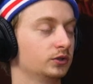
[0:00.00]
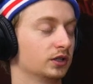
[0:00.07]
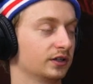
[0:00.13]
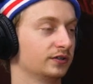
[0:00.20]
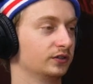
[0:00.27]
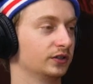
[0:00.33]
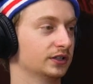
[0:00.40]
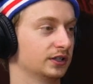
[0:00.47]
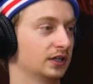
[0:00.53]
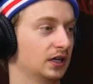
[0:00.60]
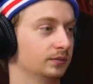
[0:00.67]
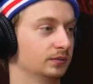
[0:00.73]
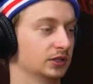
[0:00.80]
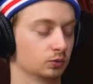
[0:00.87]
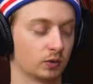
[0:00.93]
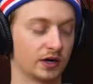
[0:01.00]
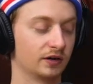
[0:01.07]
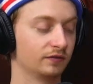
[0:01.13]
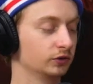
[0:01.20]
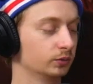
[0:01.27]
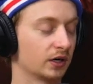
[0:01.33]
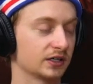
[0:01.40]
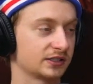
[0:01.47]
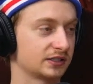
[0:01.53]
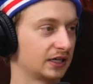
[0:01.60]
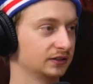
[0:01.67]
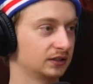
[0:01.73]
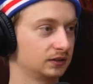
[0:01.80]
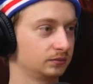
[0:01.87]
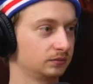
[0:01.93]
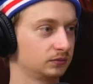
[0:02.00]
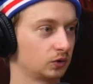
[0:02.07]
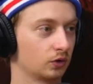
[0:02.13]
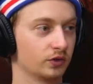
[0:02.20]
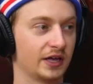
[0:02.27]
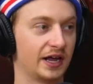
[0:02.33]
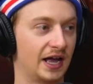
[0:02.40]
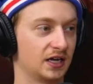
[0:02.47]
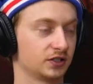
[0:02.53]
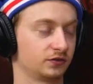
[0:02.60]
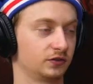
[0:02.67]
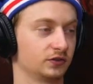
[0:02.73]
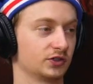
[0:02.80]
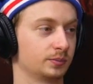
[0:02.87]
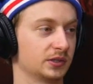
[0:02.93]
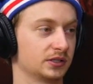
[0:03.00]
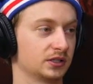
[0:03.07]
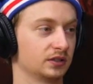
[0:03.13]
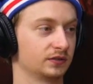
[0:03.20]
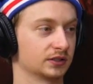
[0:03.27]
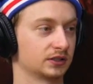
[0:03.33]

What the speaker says: delivering to them? It's whatever you want to send them, or they ask for specific